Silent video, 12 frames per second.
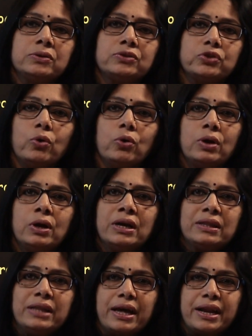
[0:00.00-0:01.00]
So
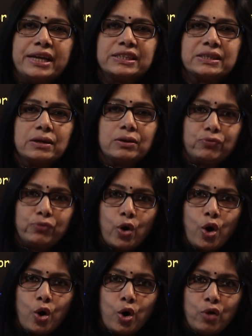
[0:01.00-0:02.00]
there is
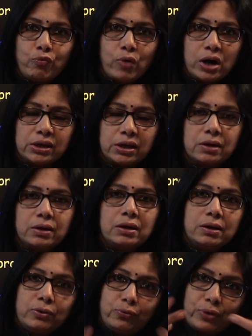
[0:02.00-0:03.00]
flow of water
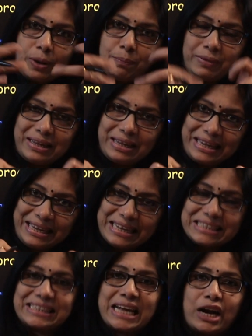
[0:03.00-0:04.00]
from
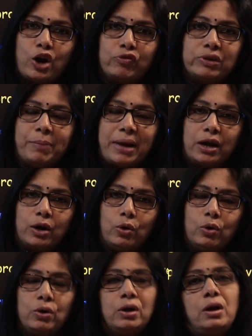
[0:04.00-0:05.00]
inside of the
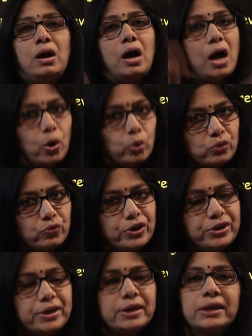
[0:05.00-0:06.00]
mango
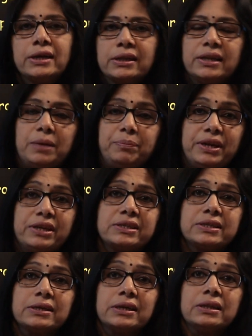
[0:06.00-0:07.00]
outward. That
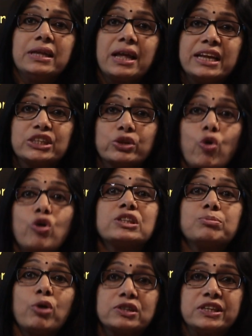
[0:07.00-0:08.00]
means there is
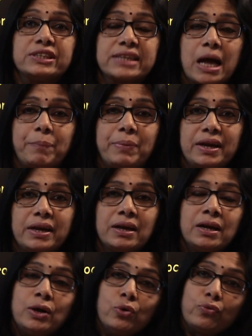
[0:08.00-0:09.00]
osmosis happening
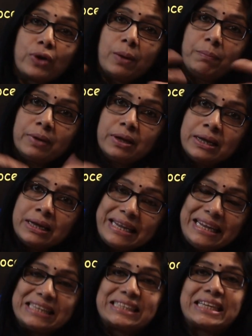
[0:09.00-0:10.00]
from
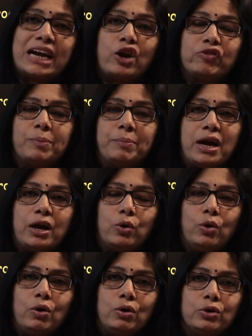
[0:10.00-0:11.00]
inside of the
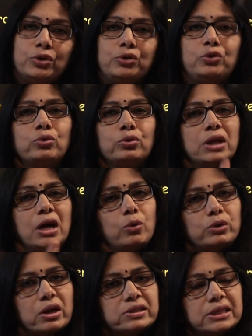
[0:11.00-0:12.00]
mango to the
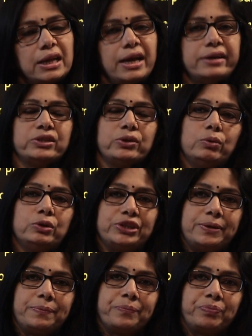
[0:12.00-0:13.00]
outer saline
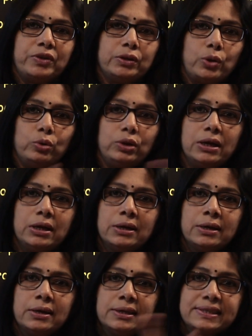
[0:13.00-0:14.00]
solution through the
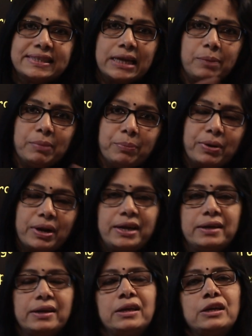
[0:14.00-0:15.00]
cell
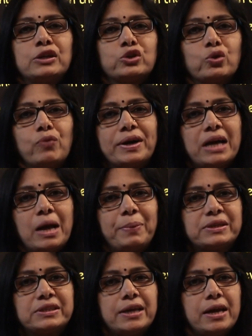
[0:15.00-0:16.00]
membrane. So what
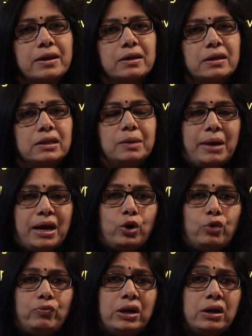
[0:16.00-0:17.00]
happens here? The
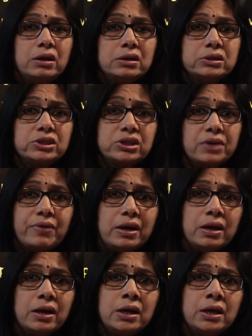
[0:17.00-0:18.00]
mango will shrivel.